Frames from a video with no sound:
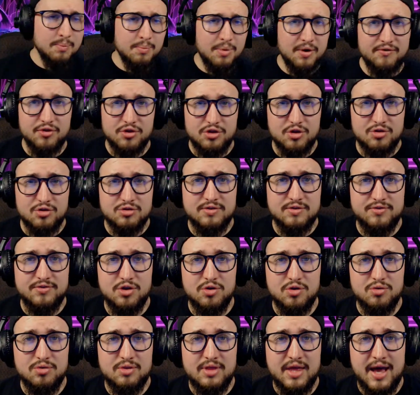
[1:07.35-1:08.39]
But for those of
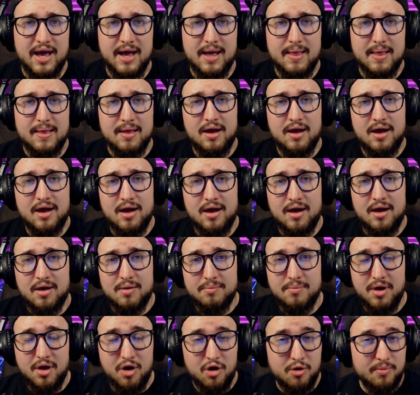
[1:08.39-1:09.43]
you that
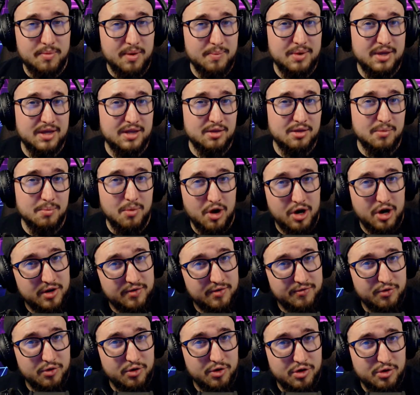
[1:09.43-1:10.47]
are maybe in the
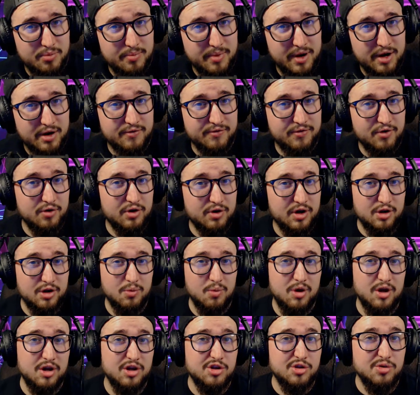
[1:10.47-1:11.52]
market for a new microphone and you
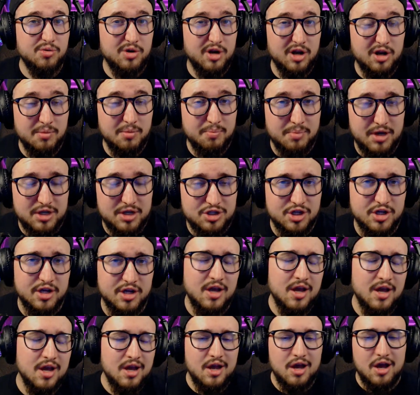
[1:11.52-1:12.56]
want to do it on a budget,